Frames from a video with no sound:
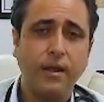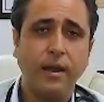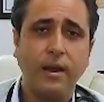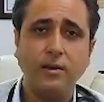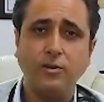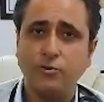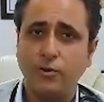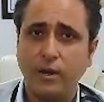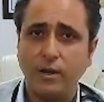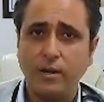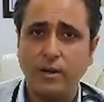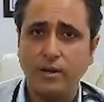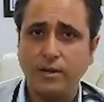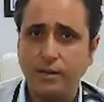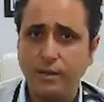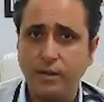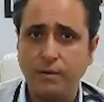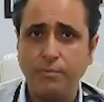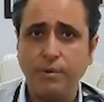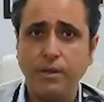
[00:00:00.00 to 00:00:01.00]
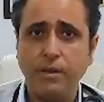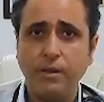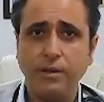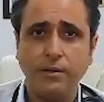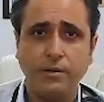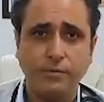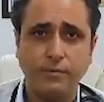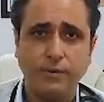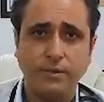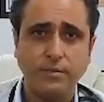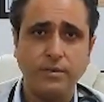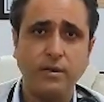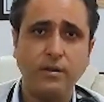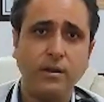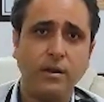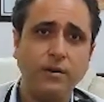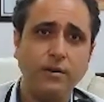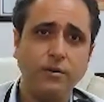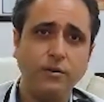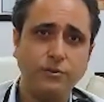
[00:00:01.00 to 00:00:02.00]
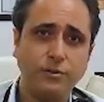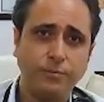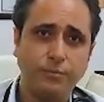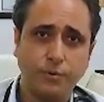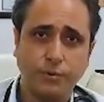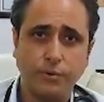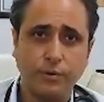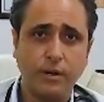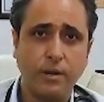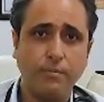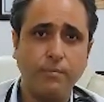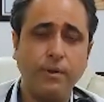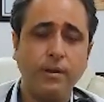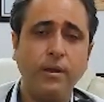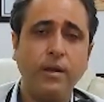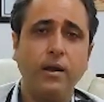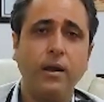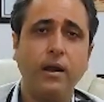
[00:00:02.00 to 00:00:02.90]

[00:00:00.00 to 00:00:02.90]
and join our DNB Interventional Cardiology program